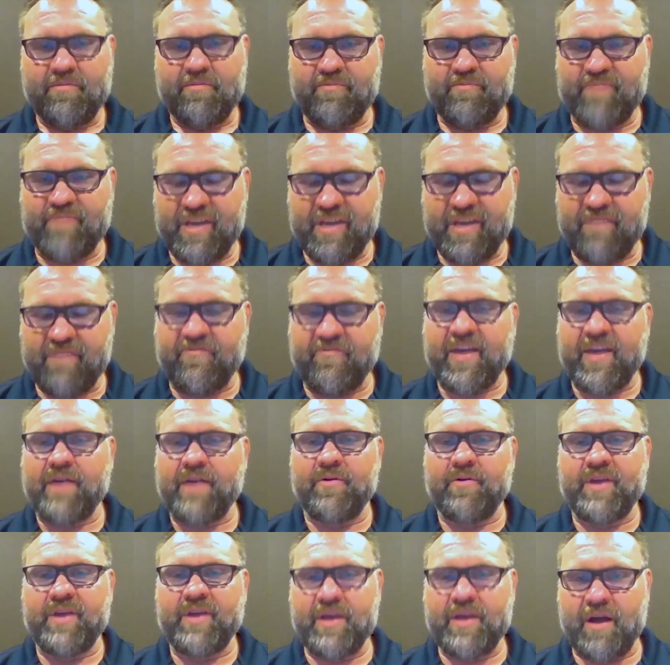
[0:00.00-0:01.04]
Be
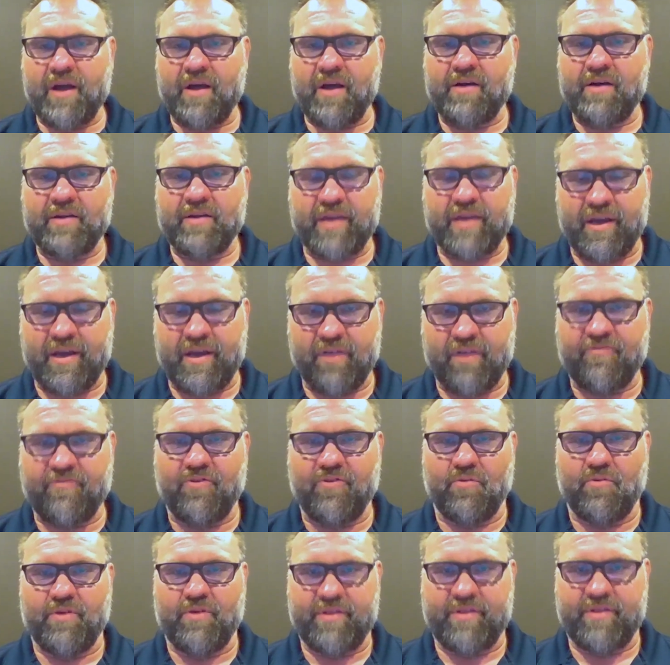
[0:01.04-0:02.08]
very
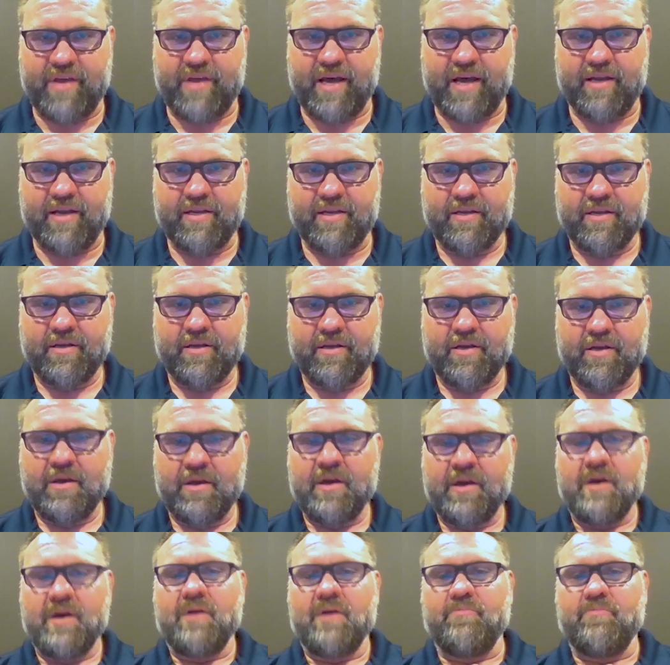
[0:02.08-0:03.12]
careful with that.
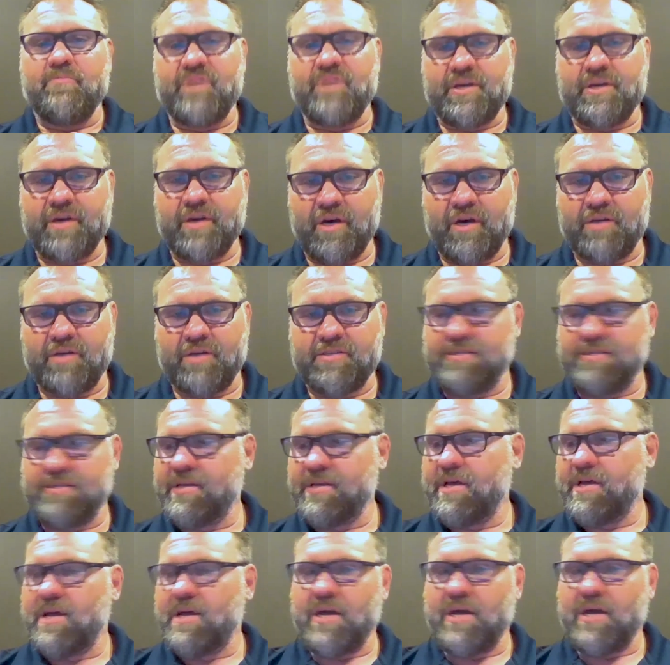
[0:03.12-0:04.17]
Because,
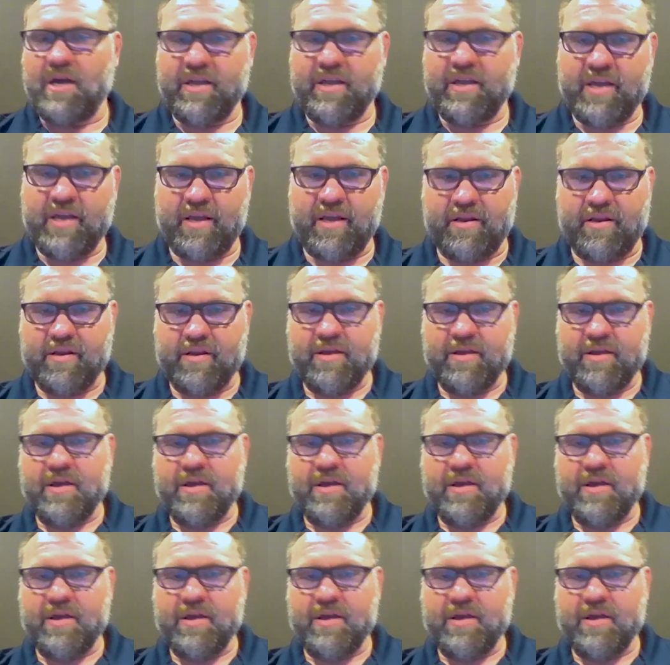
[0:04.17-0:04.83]
again,